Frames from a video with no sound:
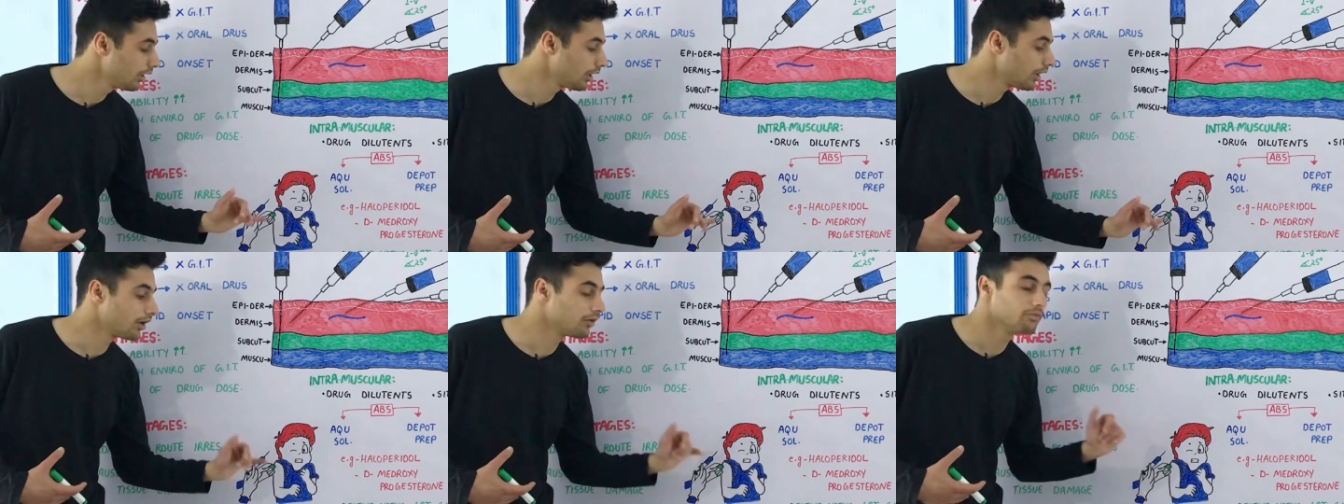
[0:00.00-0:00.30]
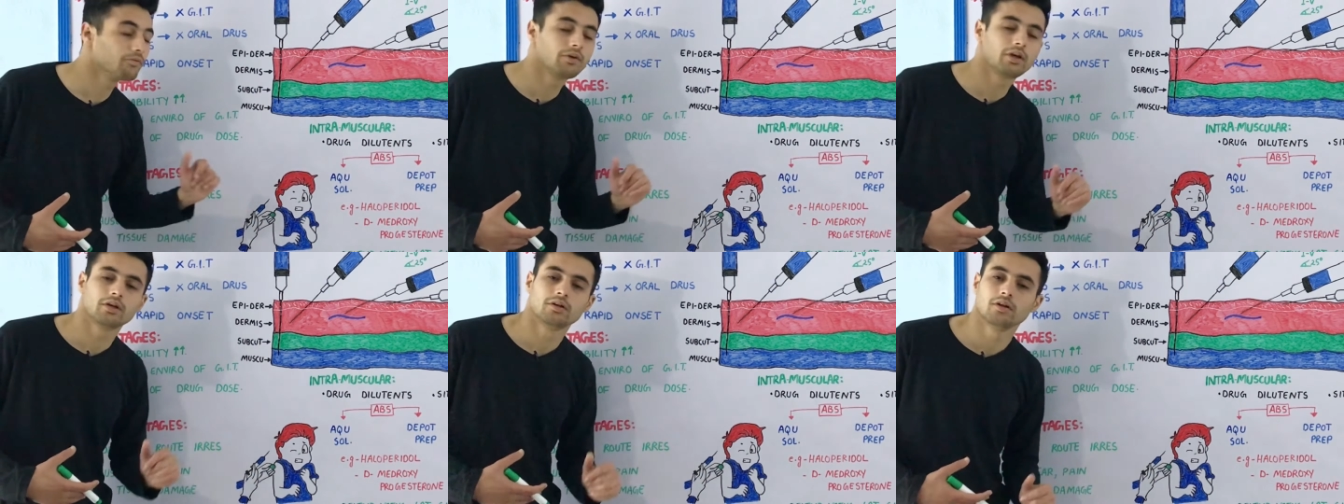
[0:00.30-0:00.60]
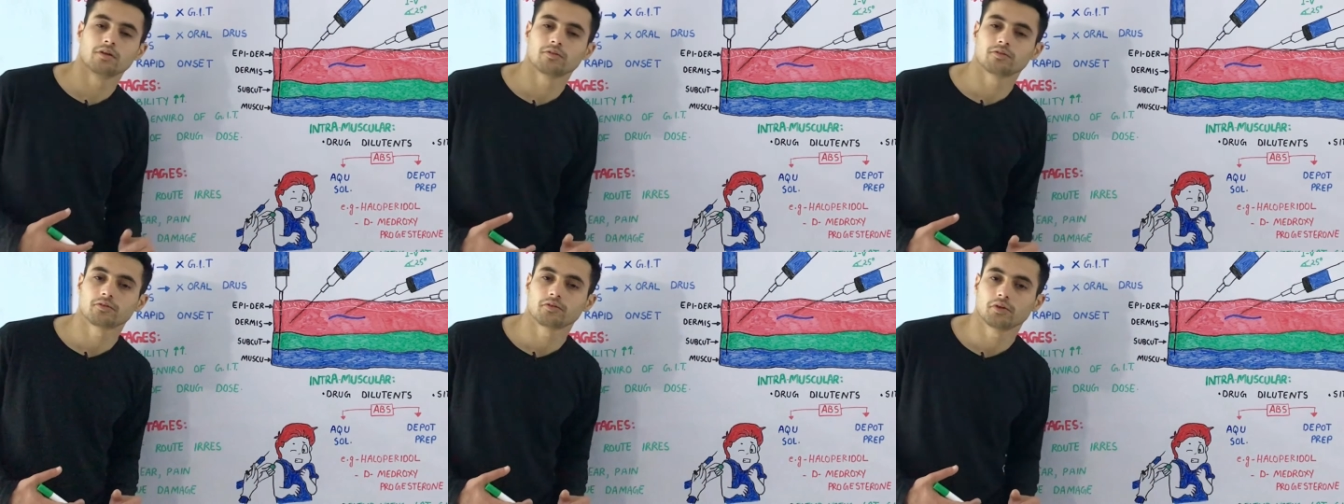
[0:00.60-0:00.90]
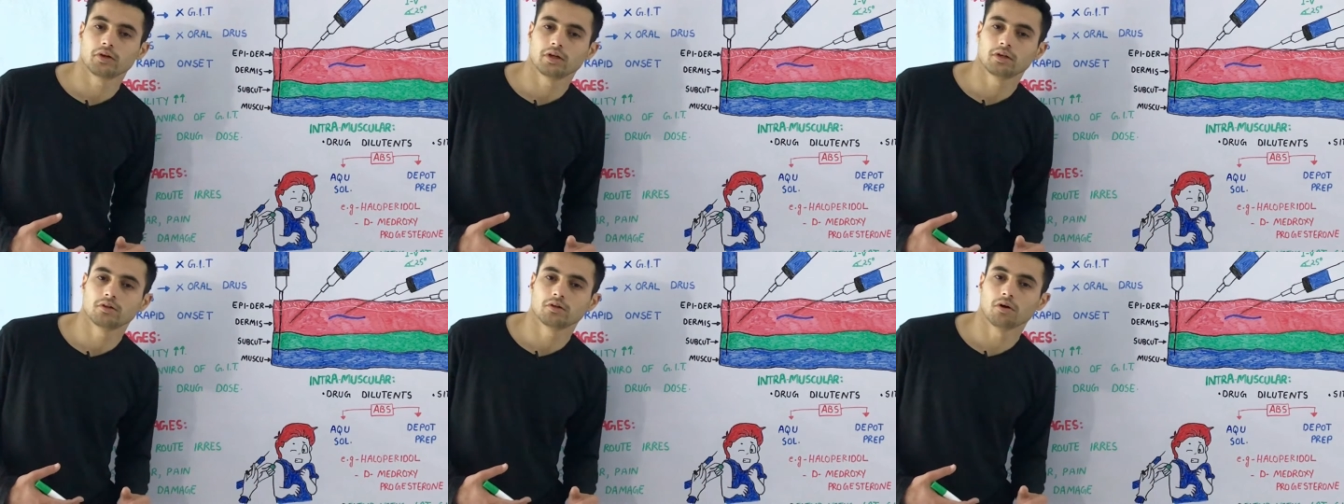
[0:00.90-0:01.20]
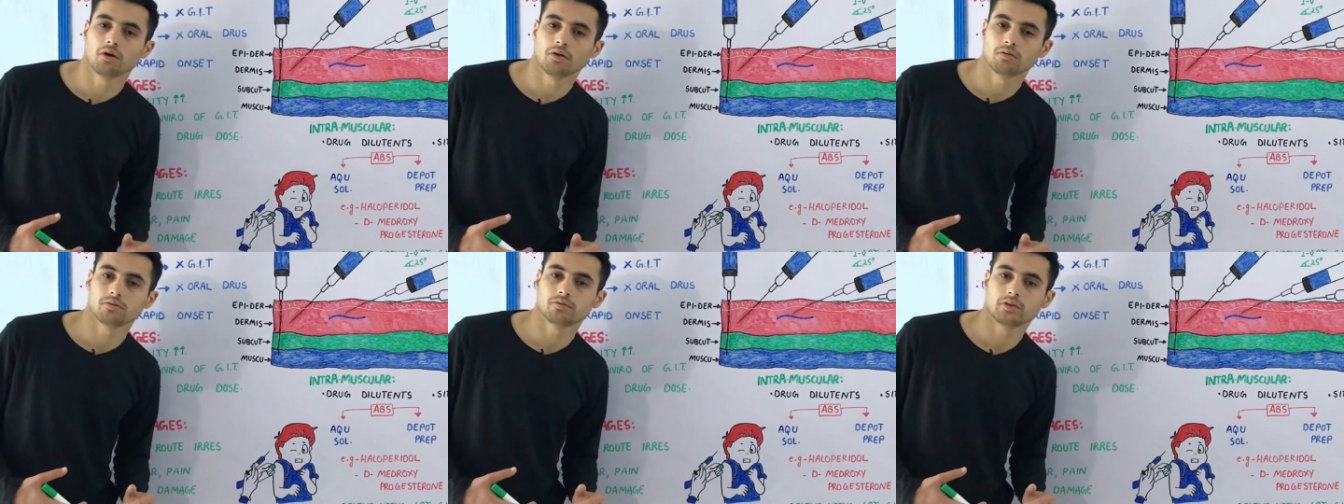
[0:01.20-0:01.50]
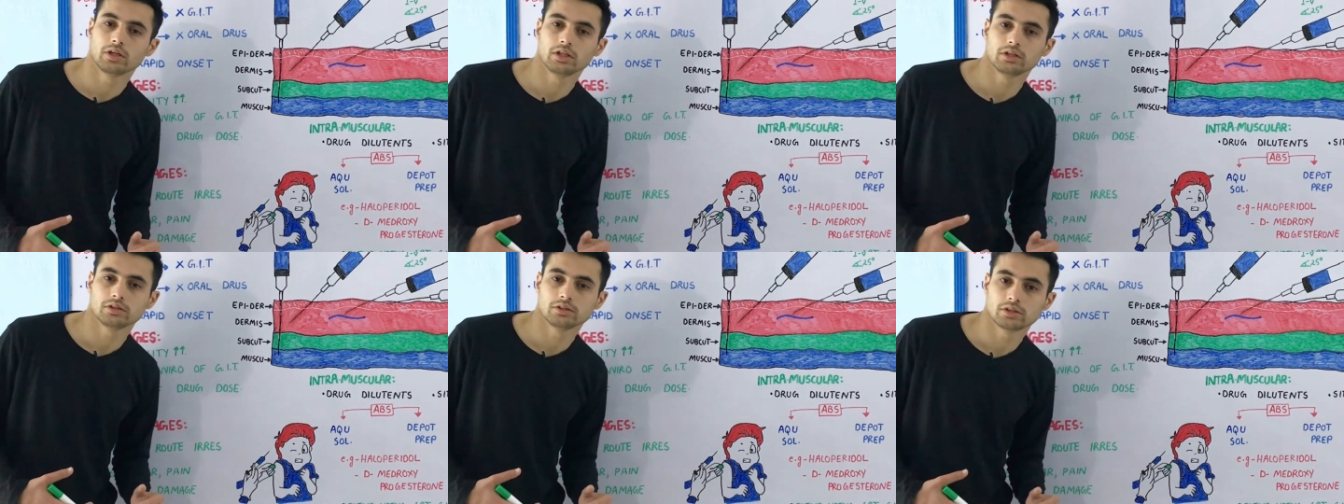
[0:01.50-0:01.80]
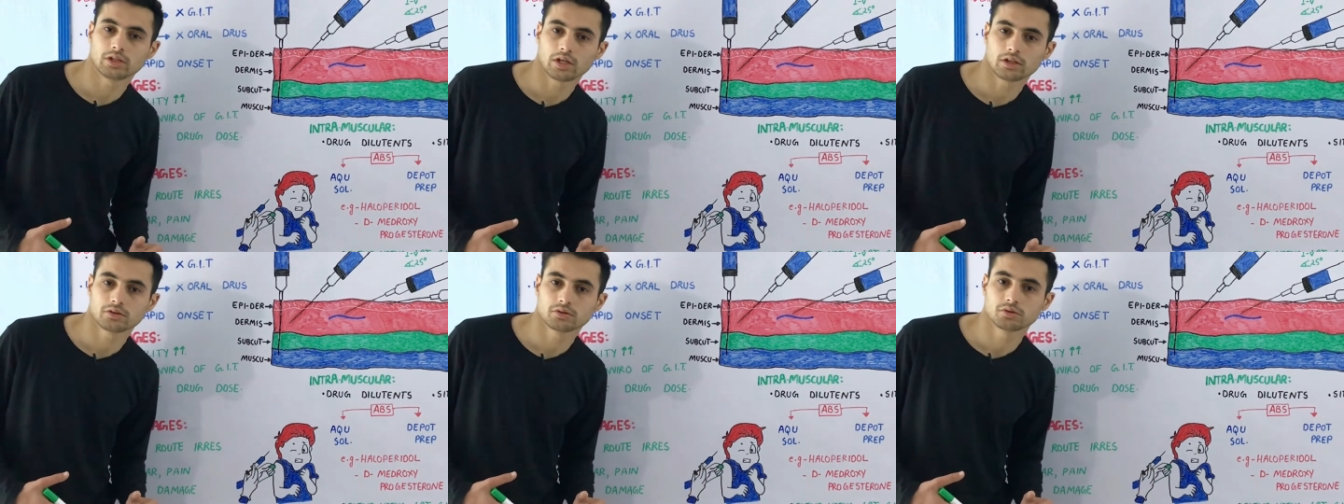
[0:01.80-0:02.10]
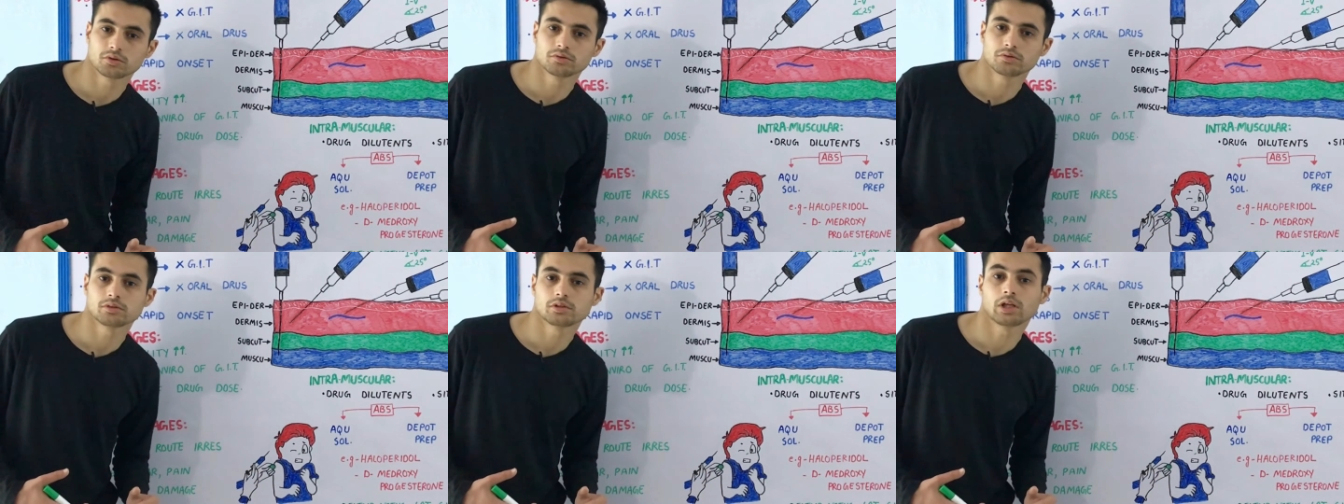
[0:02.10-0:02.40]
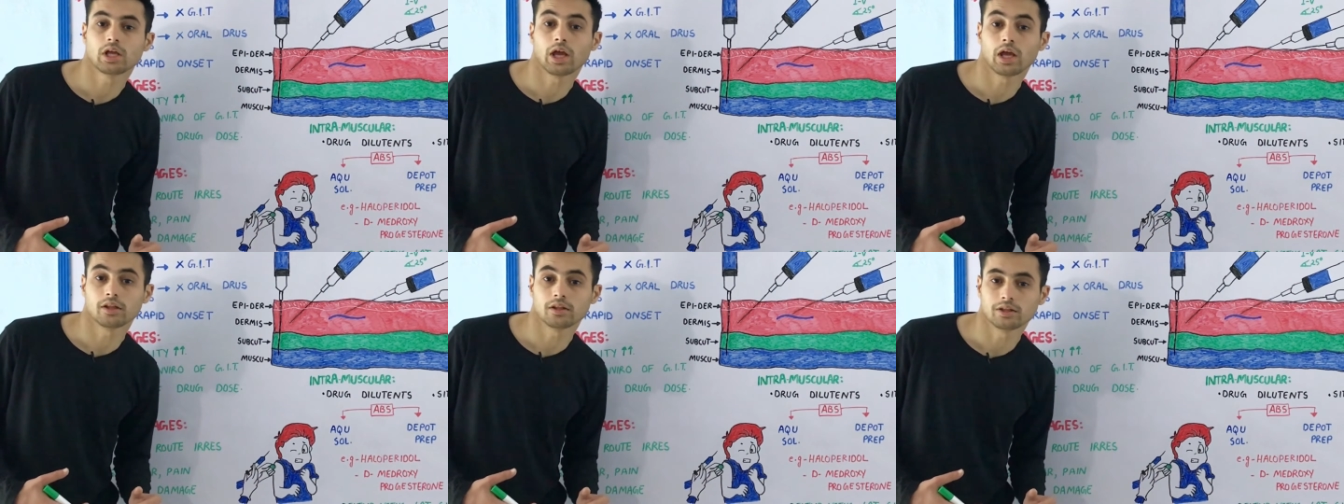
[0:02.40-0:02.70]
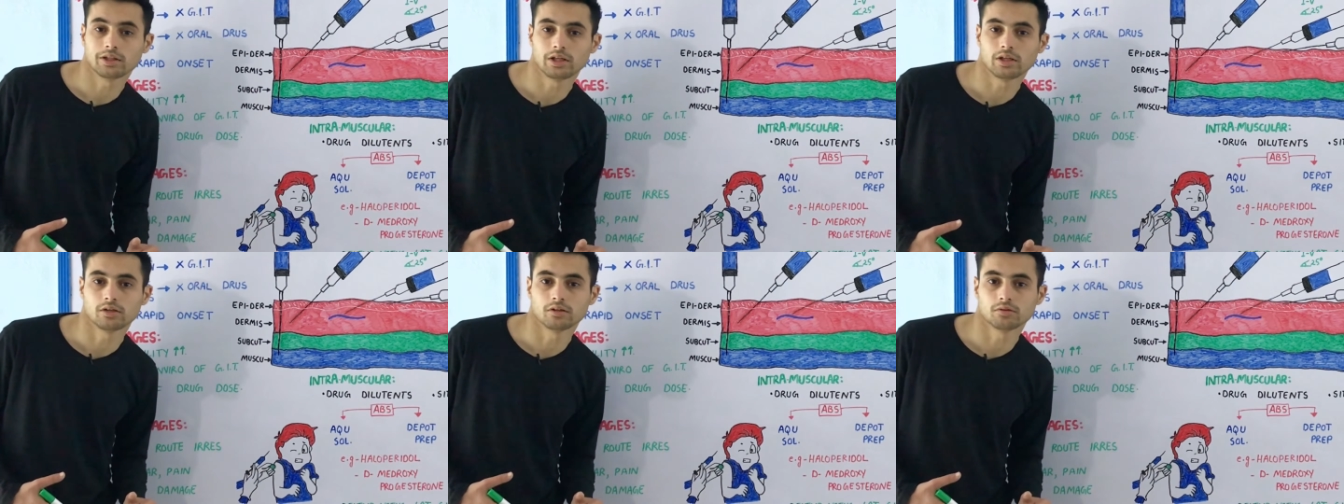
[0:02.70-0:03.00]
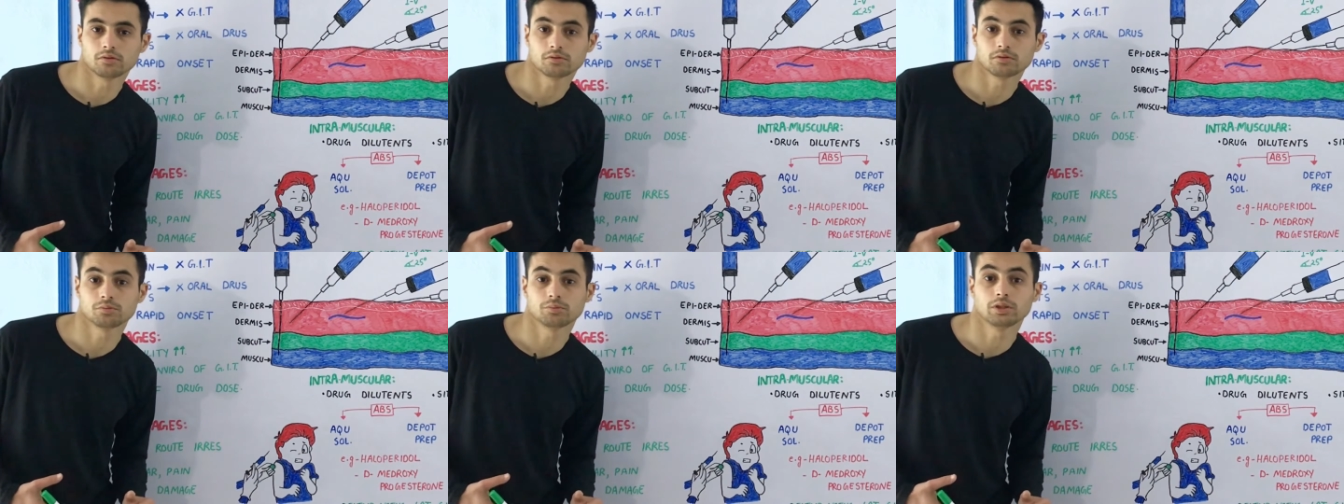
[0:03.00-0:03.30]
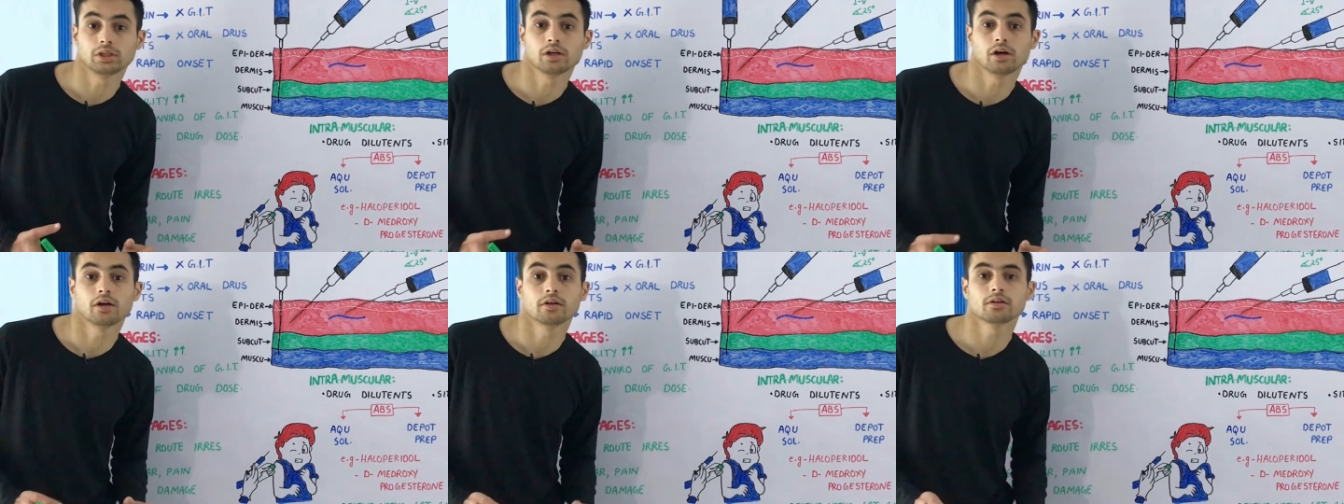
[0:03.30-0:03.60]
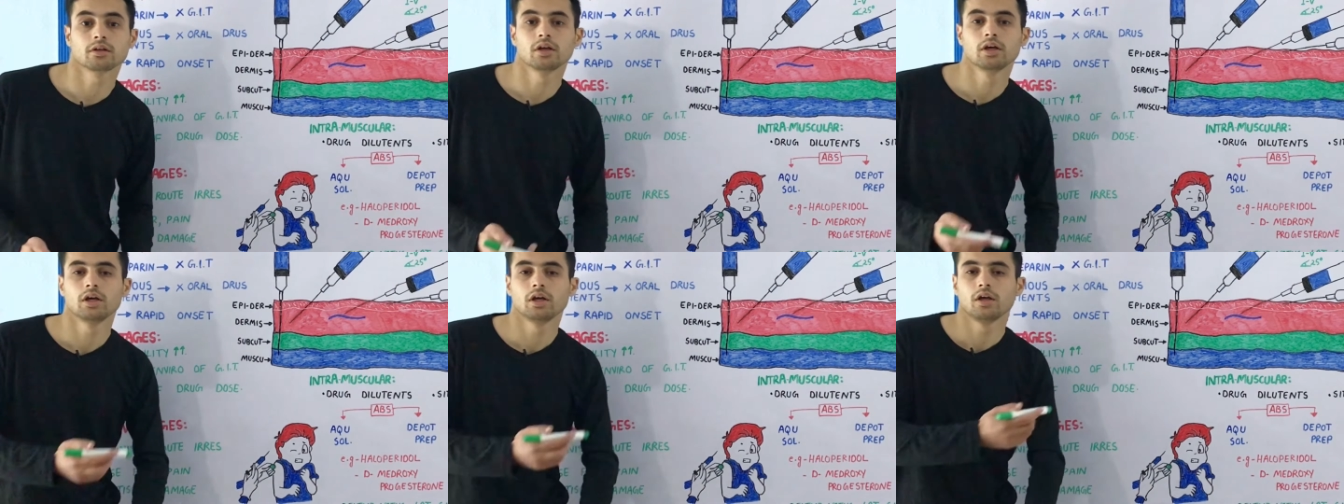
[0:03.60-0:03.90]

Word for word: am very afraid of injections and needles because